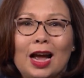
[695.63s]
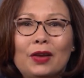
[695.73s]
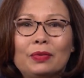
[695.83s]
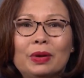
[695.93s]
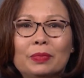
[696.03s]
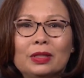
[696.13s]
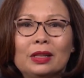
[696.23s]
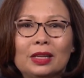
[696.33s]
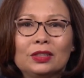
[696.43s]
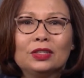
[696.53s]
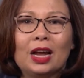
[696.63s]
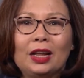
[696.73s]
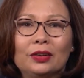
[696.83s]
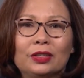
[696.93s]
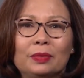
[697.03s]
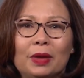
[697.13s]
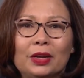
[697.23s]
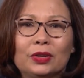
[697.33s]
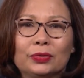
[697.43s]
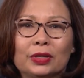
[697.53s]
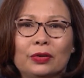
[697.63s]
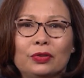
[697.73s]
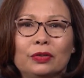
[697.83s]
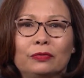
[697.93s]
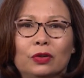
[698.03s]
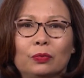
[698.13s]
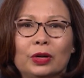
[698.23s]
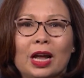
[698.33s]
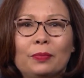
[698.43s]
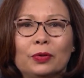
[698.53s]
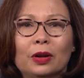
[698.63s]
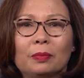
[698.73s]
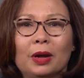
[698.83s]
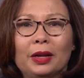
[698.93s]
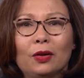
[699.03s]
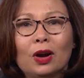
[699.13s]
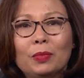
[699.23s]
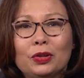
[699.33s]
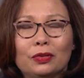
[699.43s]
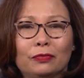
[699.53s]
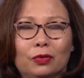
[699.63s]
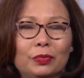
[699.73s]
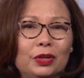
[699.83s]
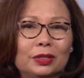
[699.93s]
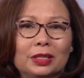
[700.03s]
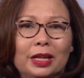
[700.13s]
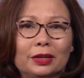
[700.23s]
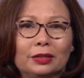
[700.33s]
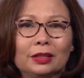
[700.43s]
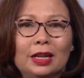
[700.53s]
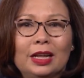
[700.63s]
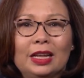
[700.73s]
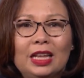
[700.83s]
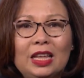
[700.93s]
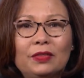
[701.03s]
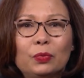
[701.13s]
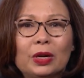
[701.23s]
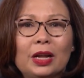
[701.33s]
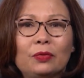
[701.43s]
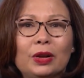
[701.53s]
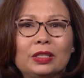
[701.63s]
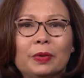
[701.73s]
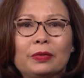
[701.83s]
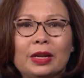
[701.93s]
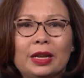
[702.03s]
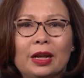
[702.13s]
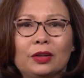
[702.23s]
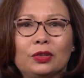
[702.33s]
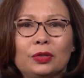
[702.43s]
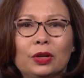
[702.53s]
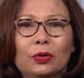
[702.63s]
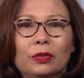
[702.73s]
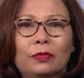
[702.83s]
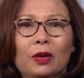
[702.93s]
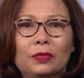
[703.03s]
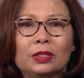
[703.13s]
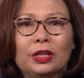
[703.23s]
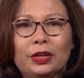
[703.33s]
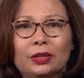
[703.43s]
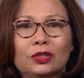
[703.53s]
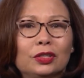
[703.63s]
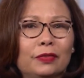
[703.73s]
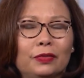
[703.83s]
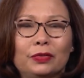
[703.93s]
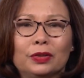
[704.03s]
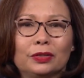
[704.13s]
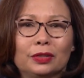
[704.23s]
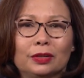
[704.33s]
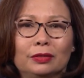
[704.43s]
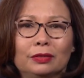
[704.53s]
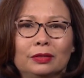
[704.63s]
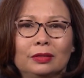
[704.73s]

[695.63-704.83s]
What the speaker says: I remember the lessons I learned in my Girl Scout uniform when I put on my Army uniform years later. even when I raised my right hand and took the oath of office here just a few years ago.